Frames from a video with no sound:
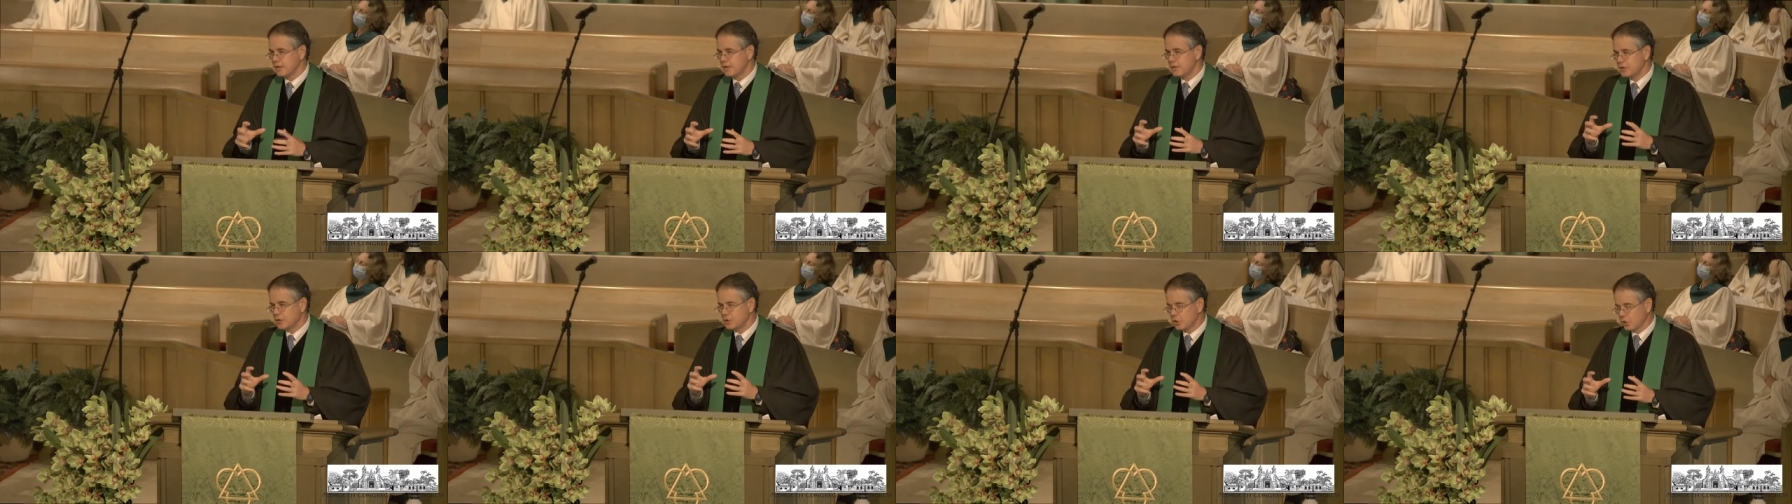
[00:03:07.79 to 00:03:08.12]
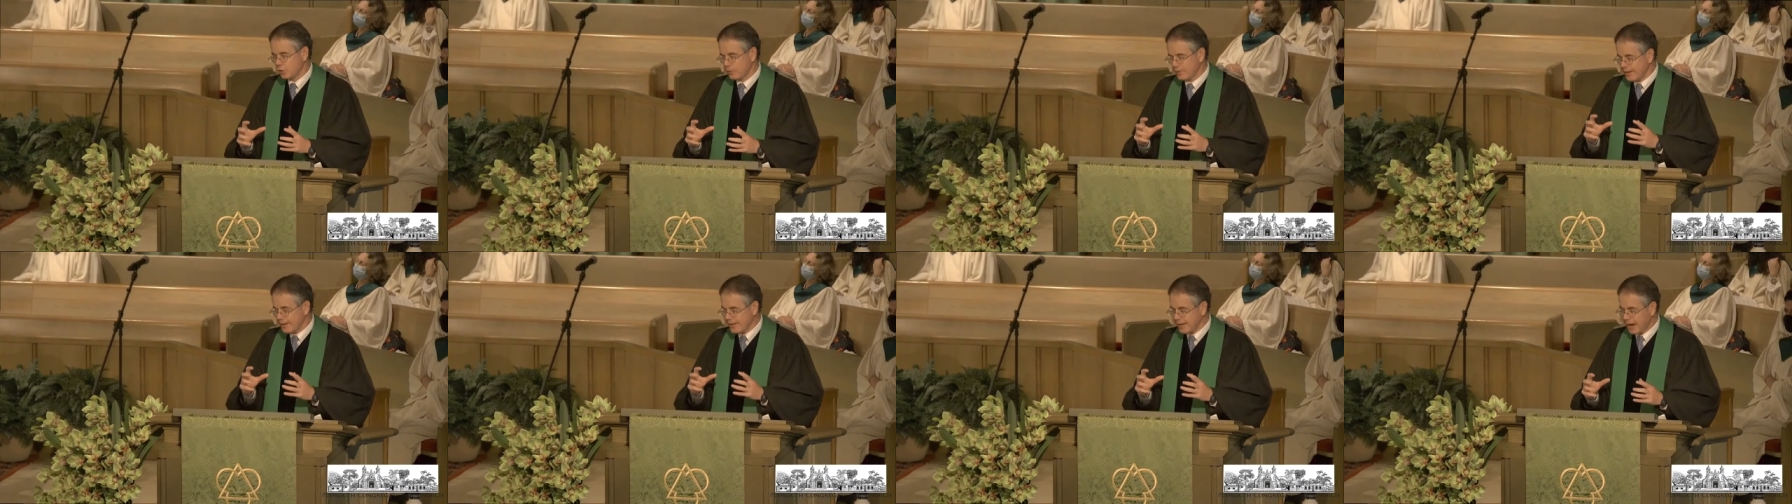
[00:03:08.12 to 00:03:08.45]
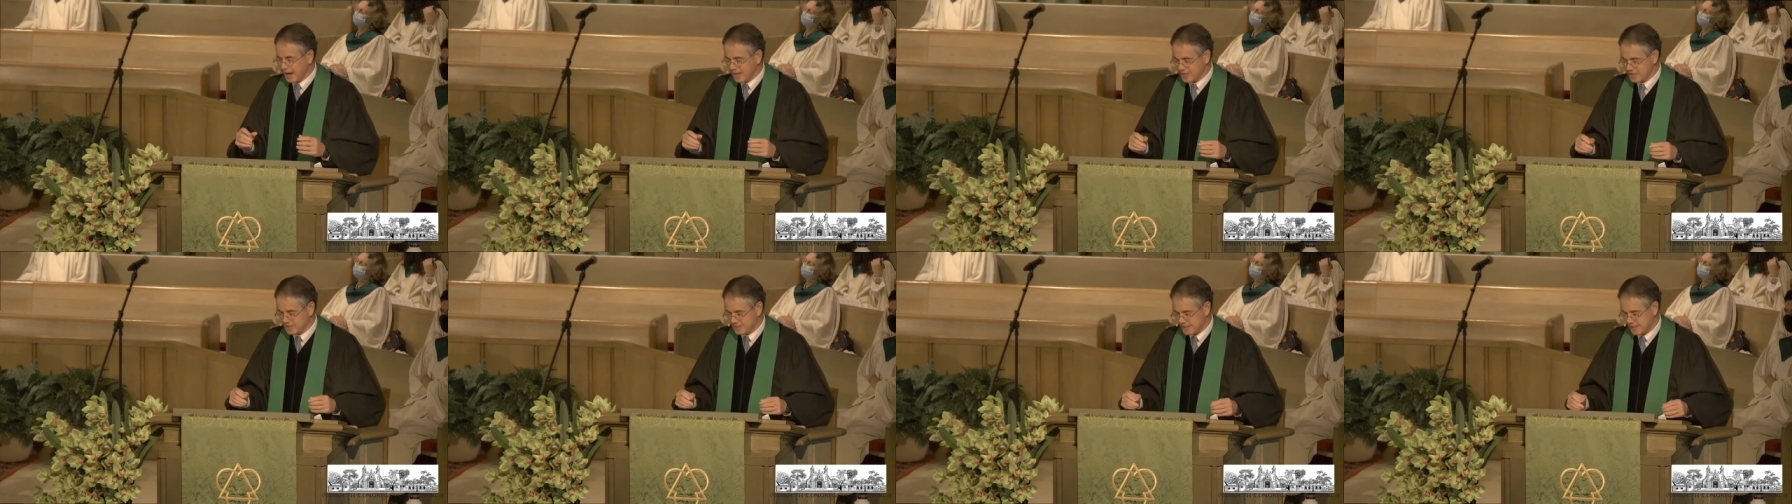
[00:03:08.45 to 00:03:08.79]
and
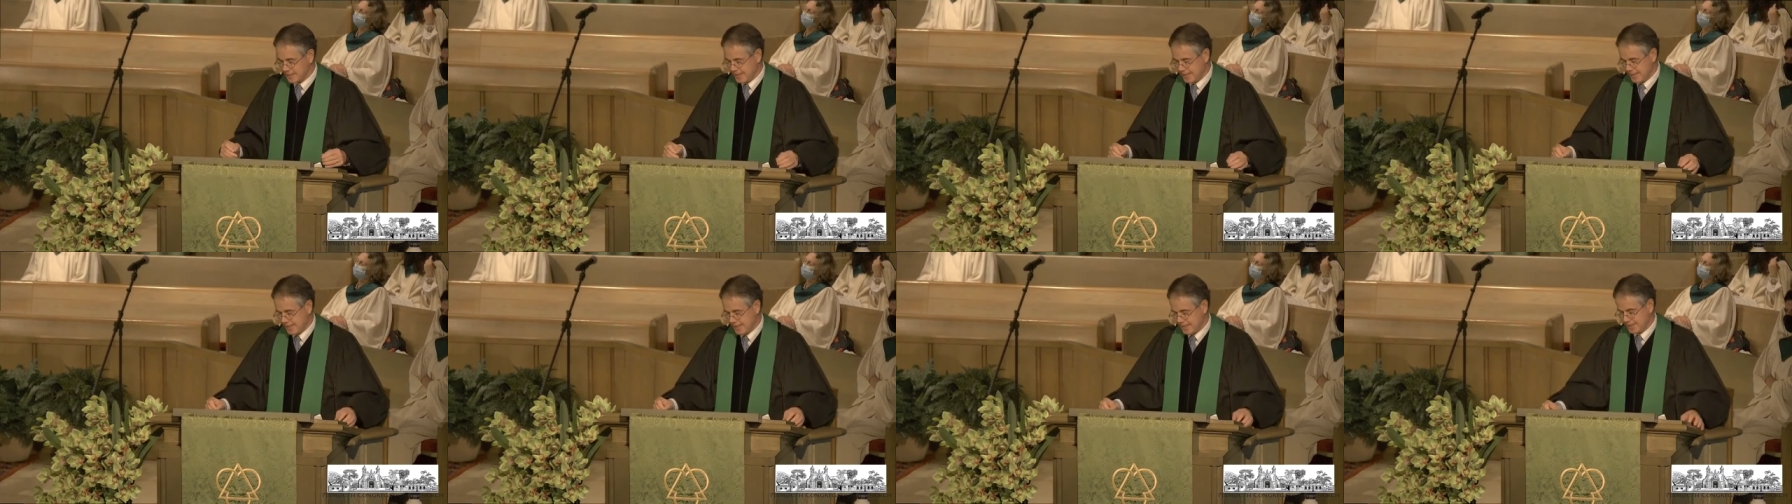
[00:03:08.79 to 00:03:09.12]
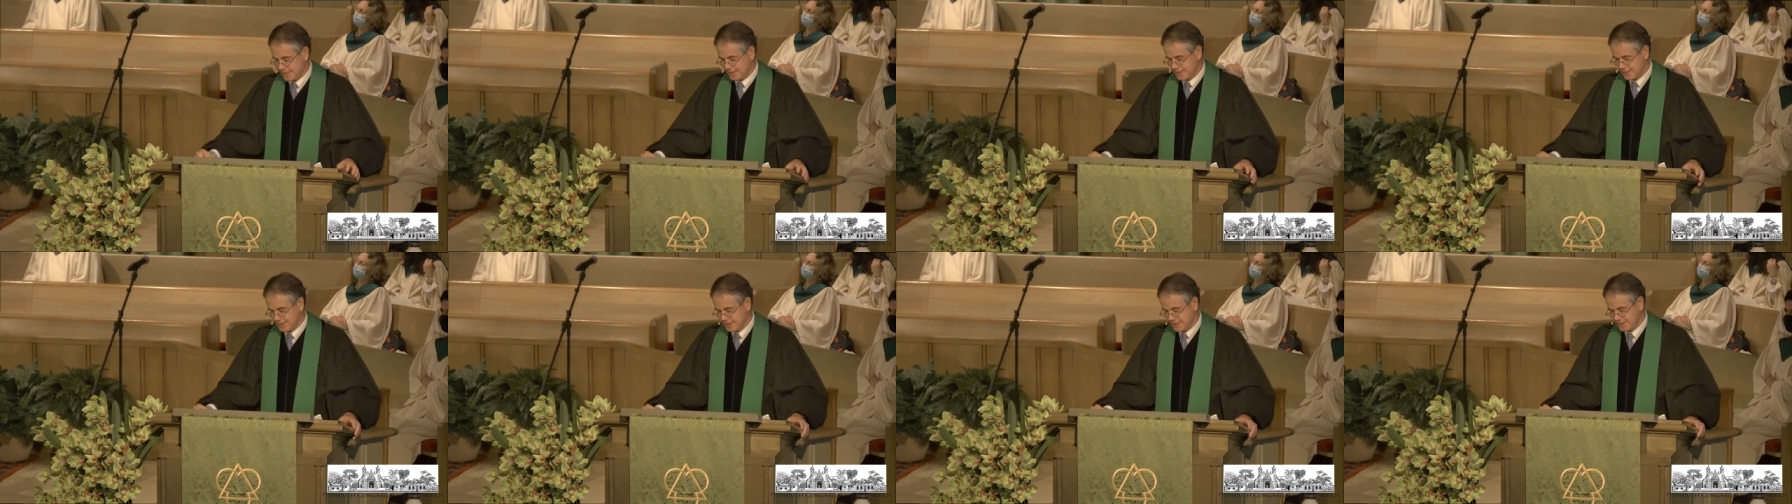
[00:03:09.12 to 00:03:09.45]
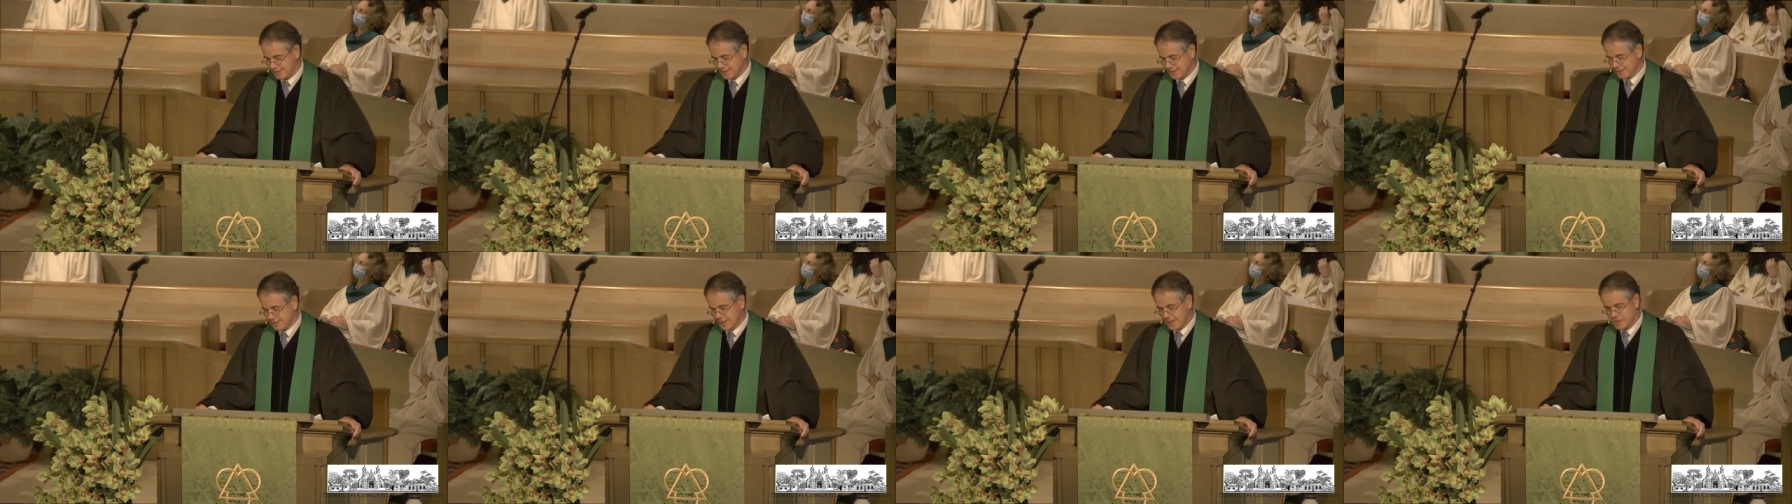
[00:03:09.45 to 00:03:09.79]
curiosity,
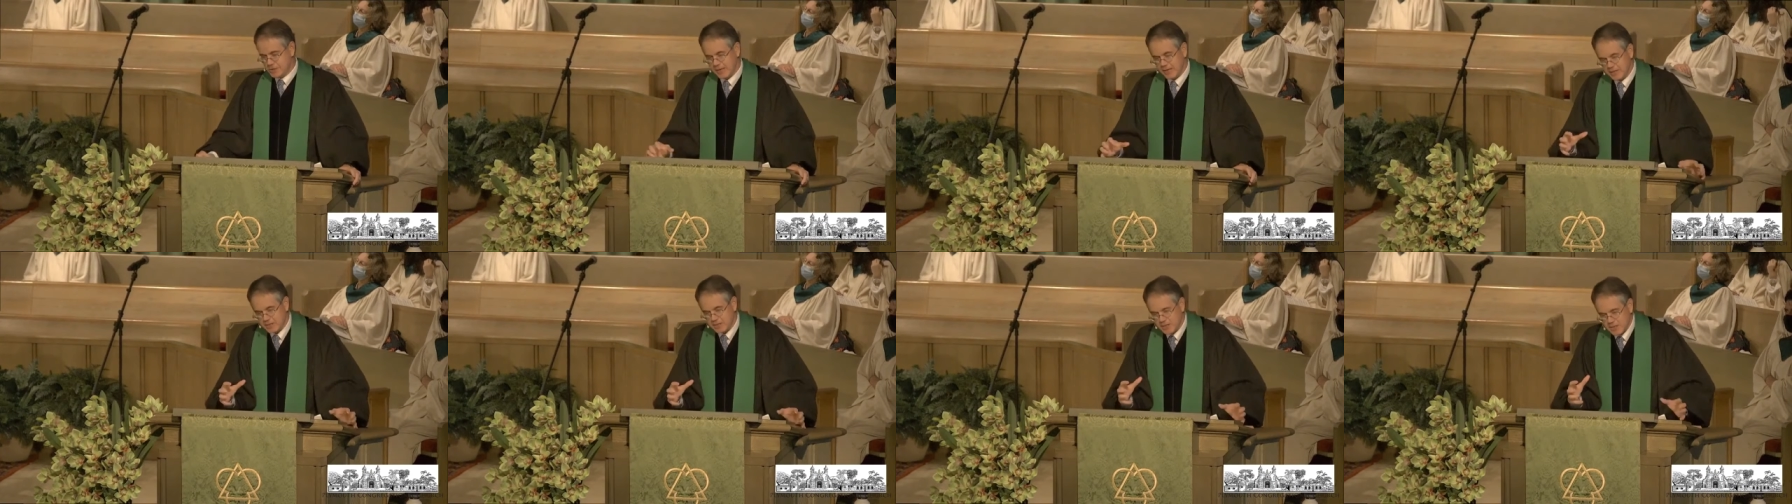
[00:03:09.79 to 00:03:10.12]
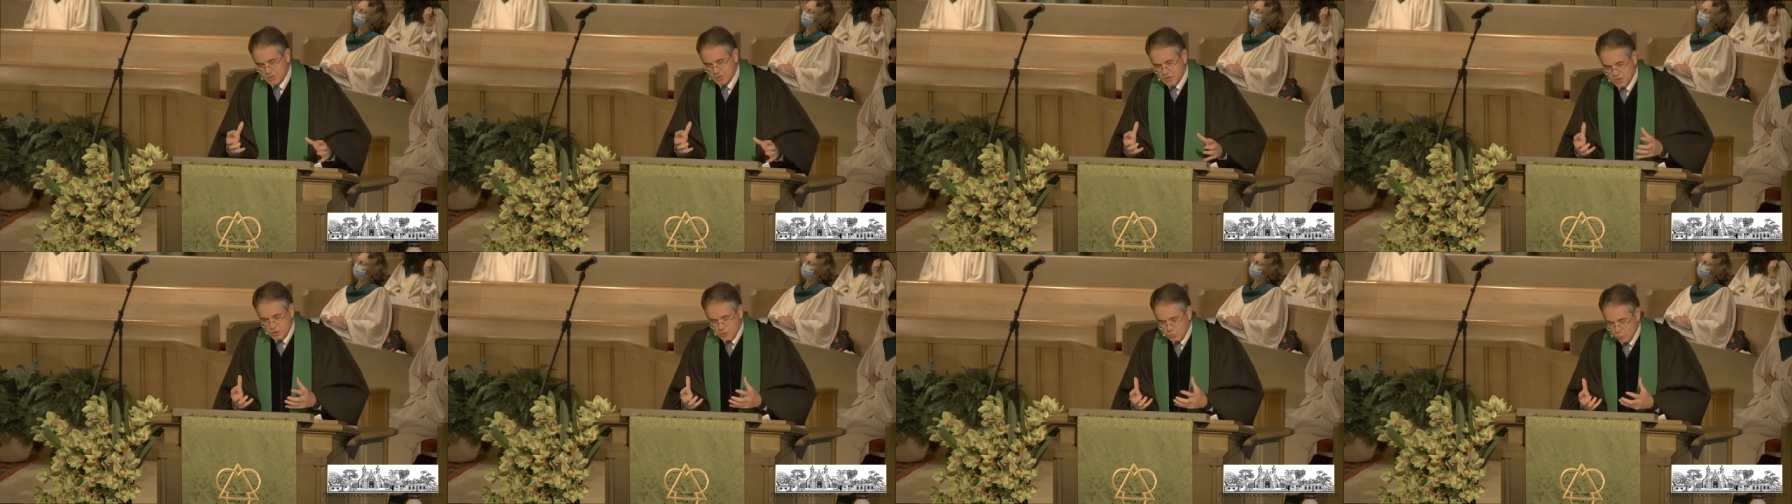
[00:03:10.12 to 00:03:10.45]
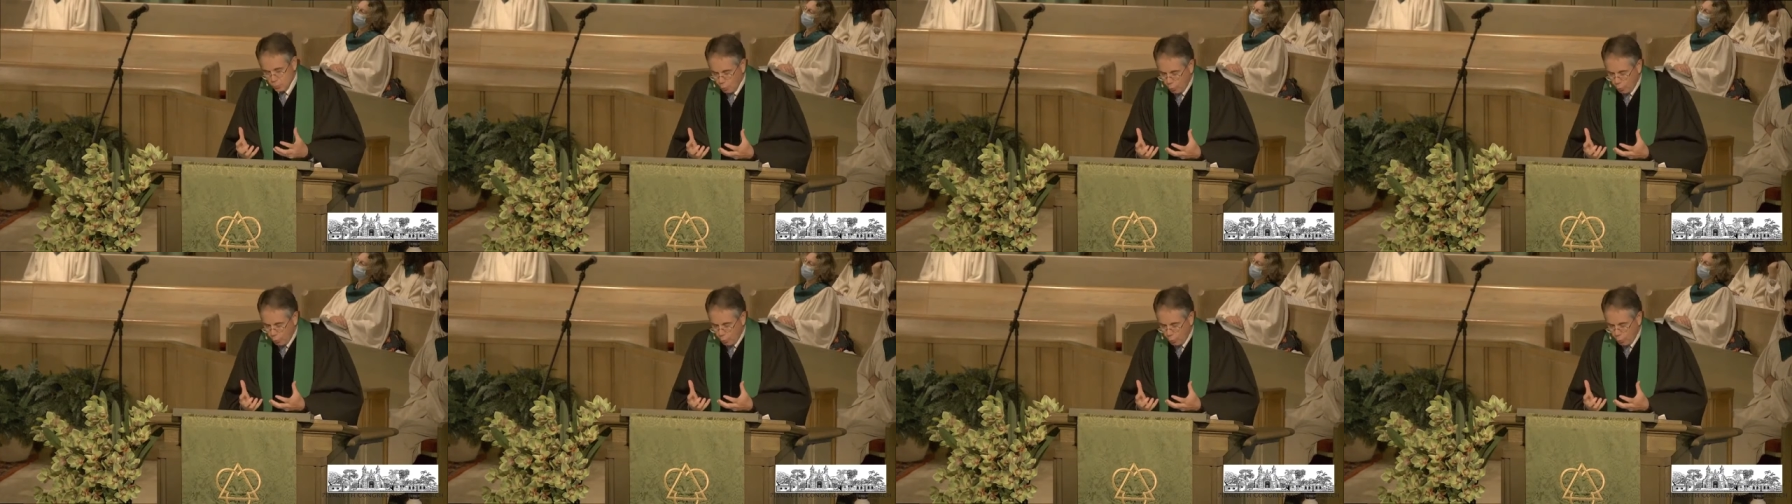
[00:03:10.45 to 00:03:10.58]
and she had this